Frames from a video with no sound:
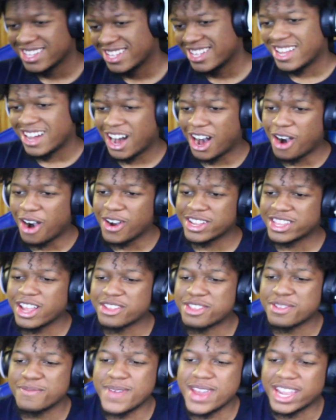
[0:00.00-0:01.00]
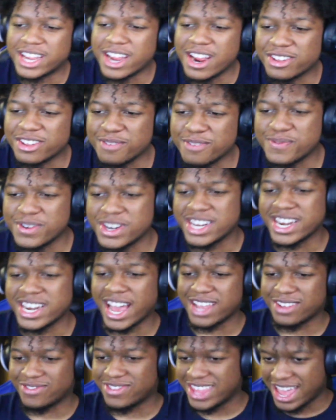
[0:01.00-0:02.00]
I always thought the main character was pretty
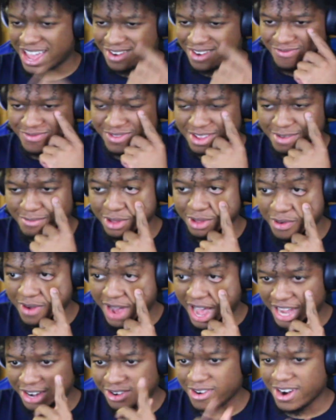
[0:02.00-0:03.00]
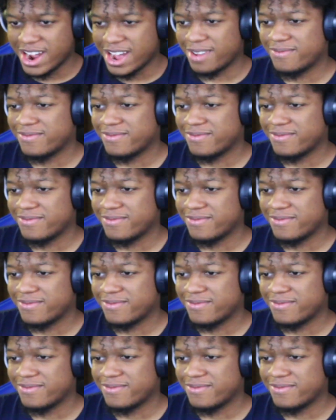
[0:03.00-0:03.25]
nice with that with the blue eye crap.